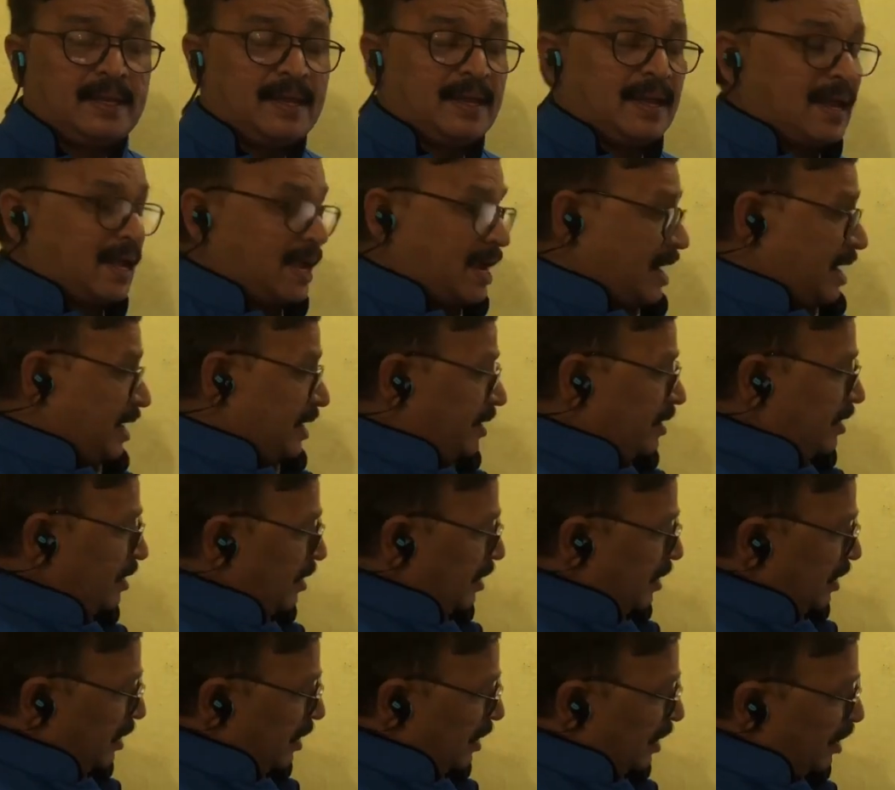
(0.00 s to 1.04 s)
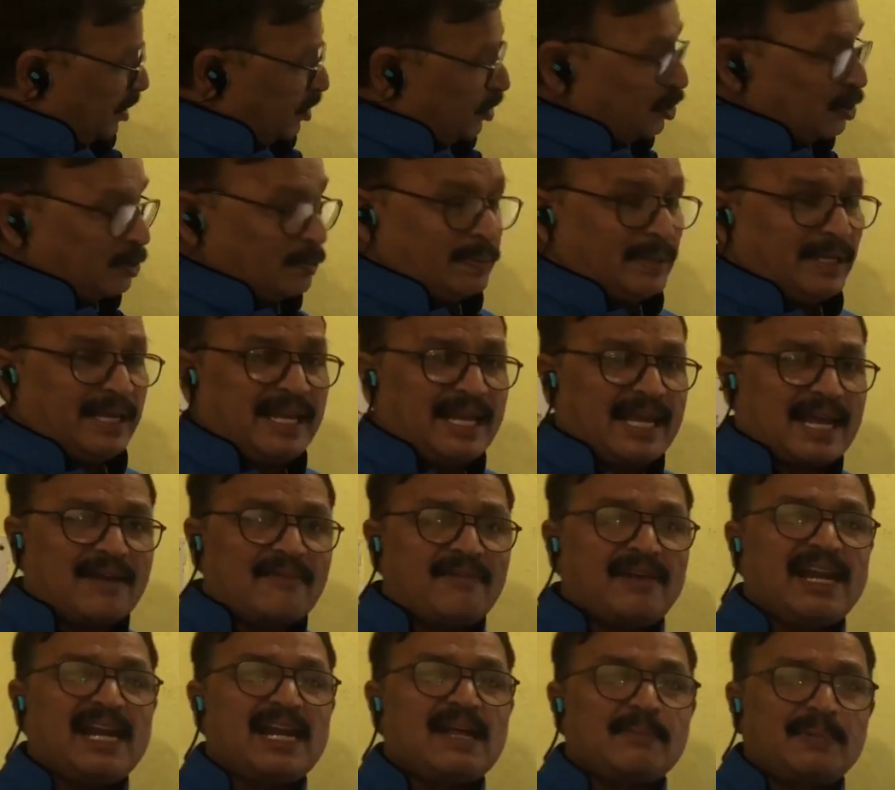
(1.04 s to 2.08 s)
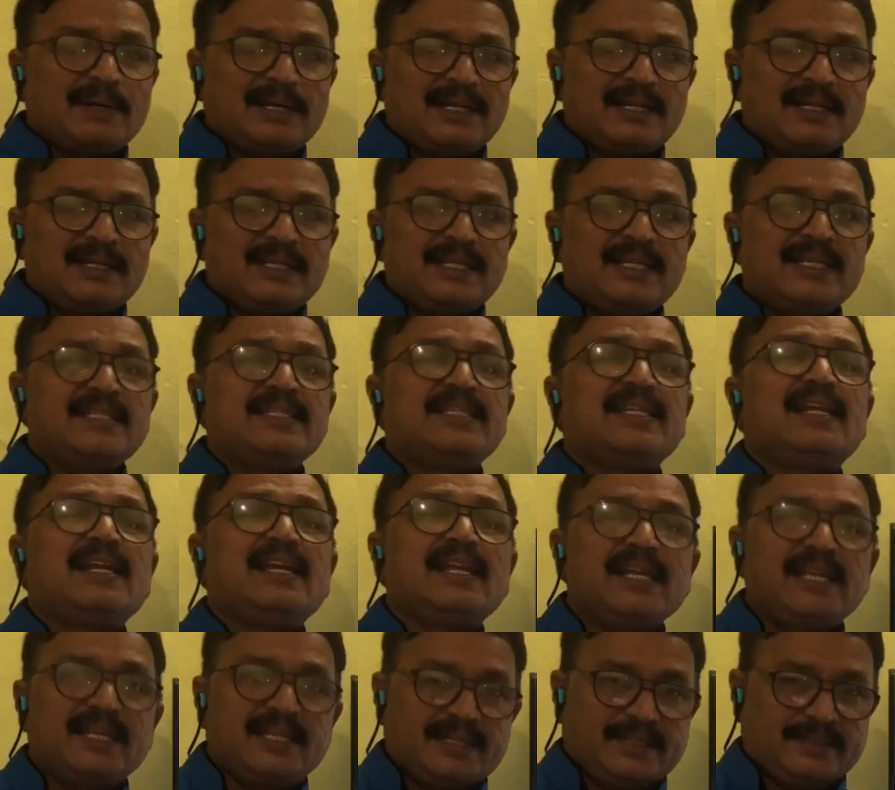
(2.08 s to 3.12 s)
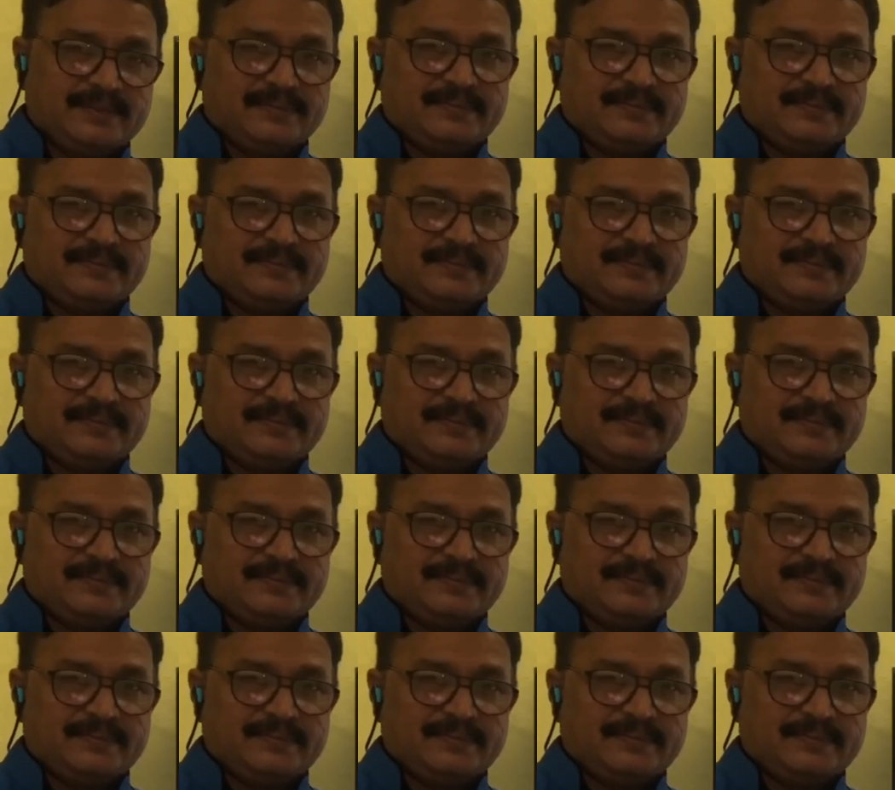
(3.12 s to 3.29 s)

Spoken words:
And it should be available easily.